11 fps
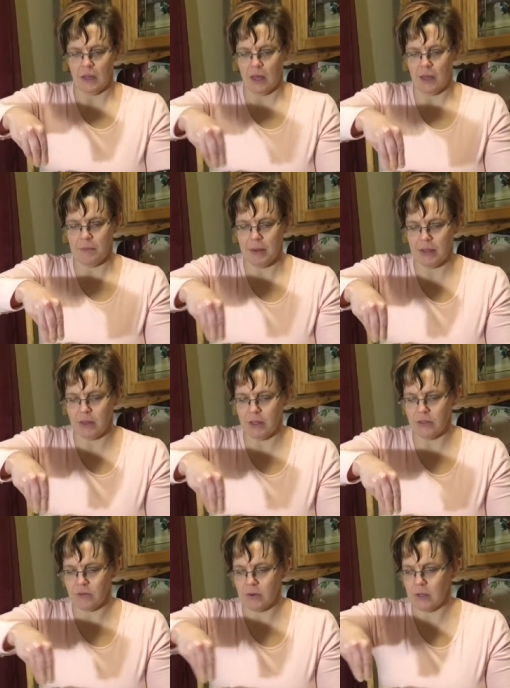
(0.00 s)
I made these
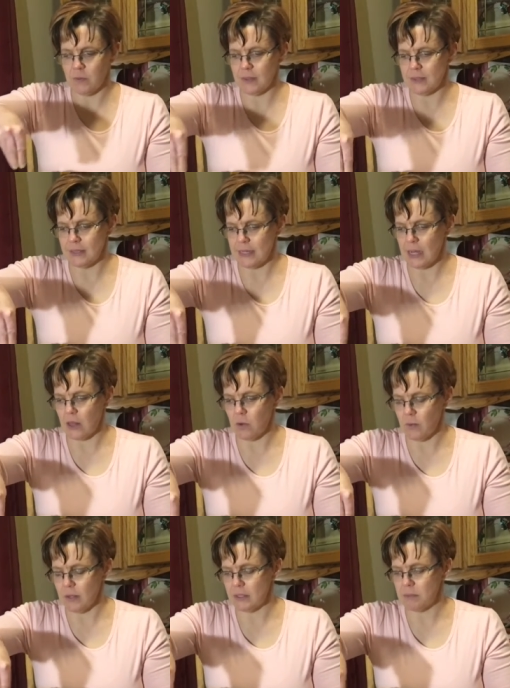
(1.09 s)
green ones and yellow
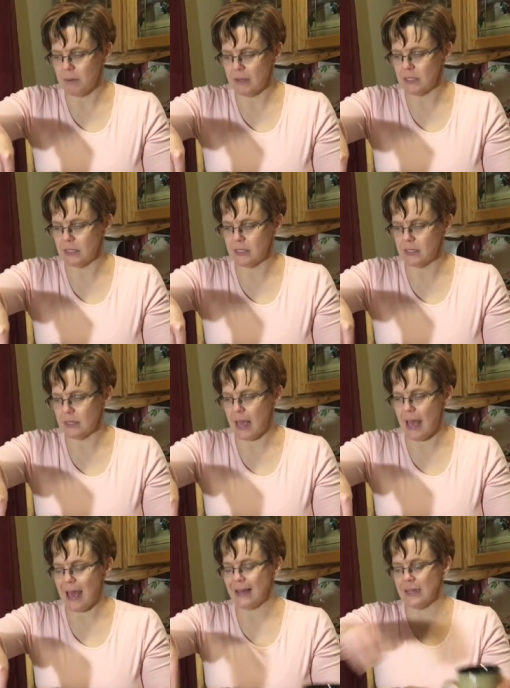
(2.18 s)
ones by just
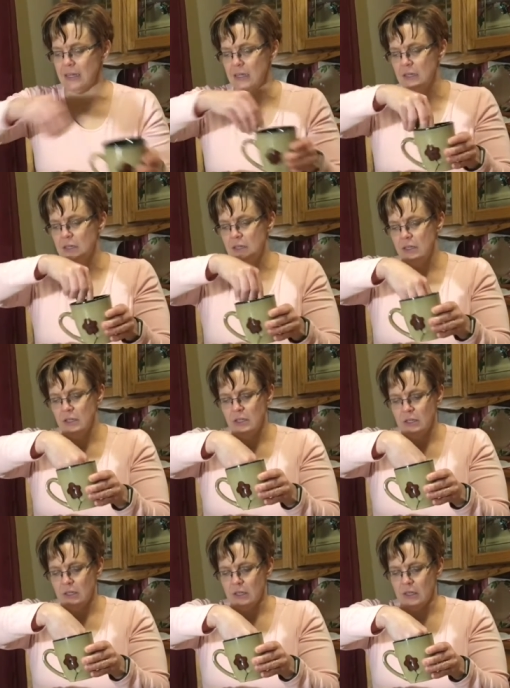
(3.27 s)
adding
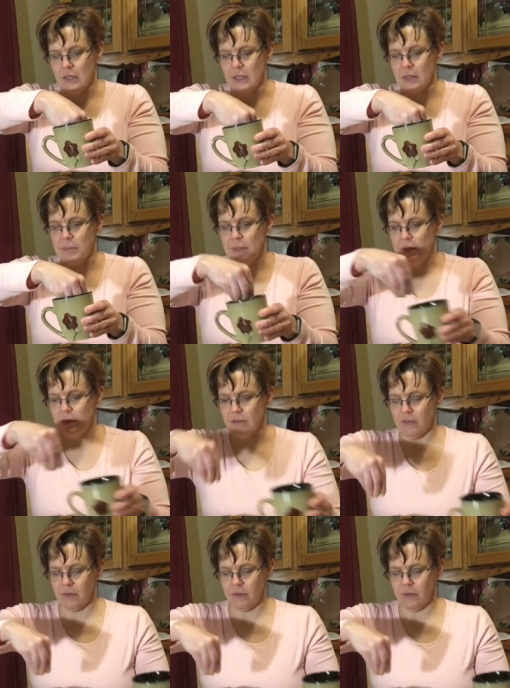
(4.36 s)
a little bit of